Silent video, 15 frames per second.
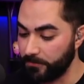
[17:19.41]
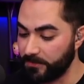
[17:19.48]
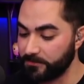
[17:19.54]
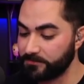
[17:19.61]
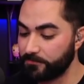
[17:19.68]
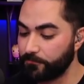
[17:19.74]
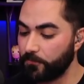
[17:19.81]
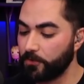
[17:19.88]

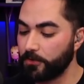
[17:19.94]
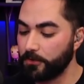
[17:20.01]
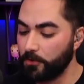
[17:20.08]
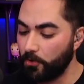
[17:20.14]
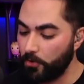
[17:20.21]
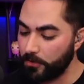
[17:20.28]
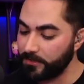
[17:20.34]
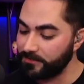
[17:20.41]
because for the
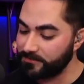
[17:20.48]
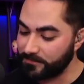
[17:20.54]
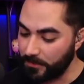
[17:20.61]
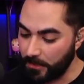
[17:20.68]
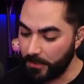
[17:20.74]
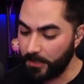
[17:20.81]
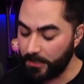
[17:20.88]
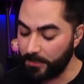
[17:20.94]
longest
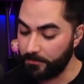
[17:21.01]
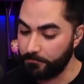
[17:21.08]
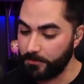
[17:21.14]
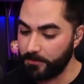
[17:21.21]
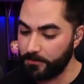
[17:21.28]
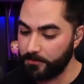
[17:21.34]
time